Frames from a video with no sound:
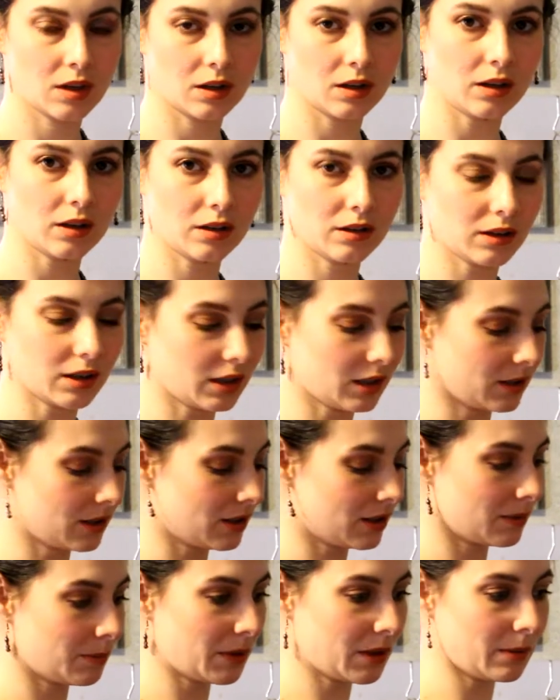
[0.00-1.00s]
All right,
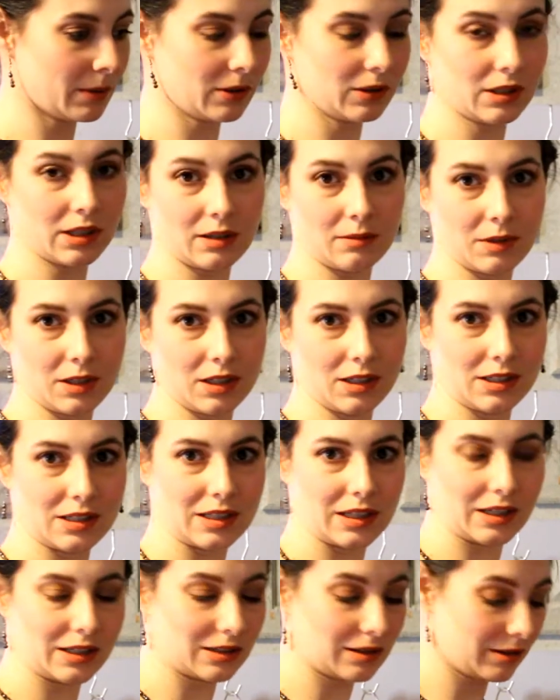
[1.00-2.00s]
it's been about 10 minutes.
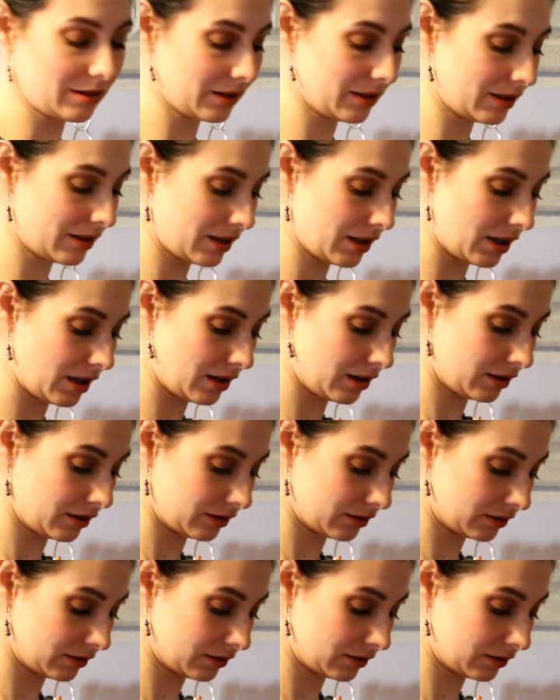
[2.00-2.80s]
Let's look and see.